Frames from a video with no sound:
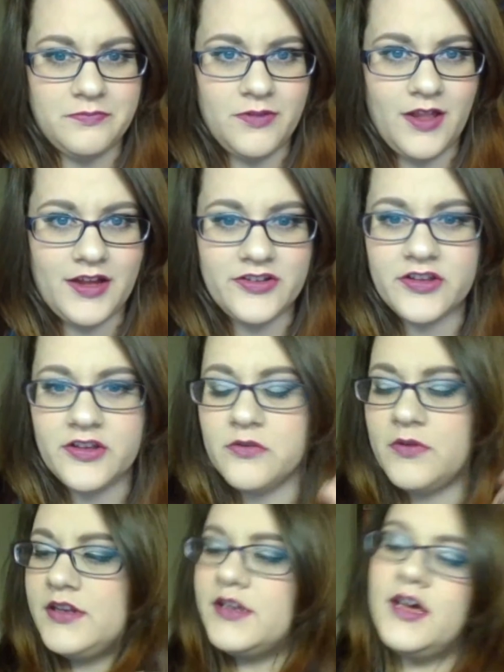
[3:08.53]
logic
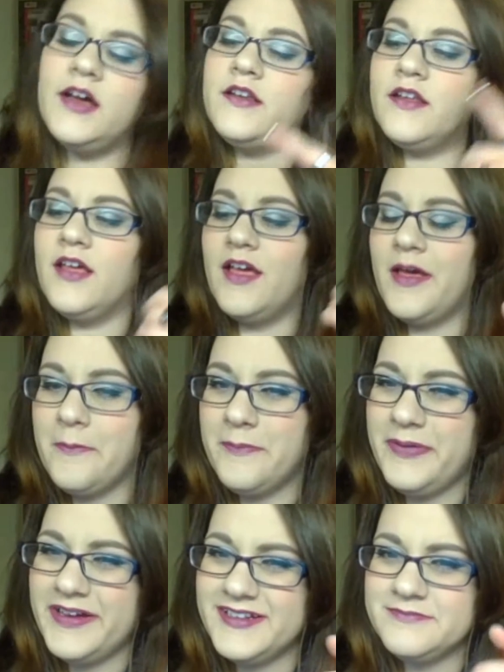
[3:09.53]
or whatnot,
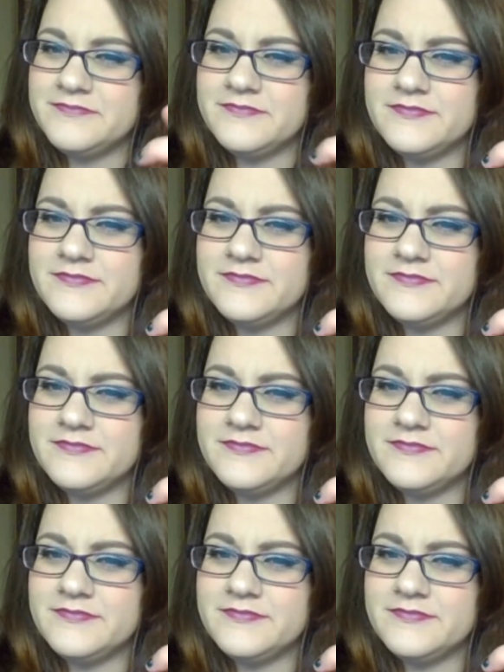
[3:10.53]
but